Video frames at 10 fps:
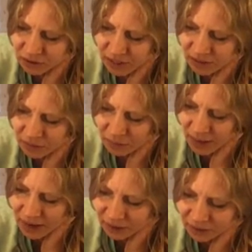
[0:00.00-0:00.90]
and the
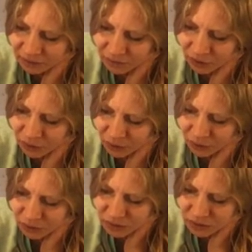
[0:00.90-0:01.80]
back of the
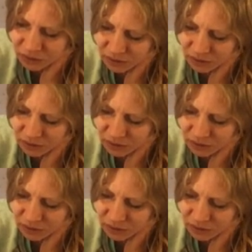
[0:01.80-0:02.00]
throat.